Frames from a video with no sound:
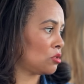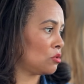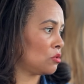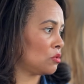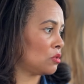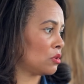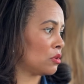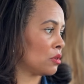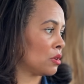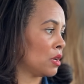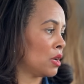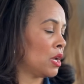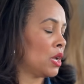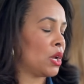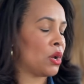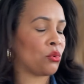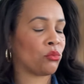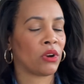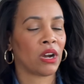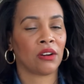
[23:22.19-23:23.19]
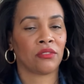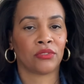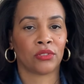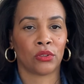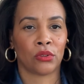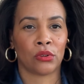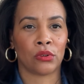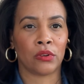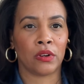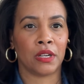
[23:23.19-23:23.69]
to the Ralph
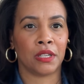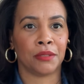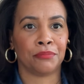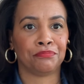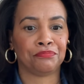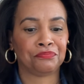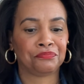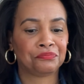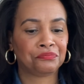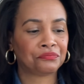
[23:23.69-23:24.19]
Lauren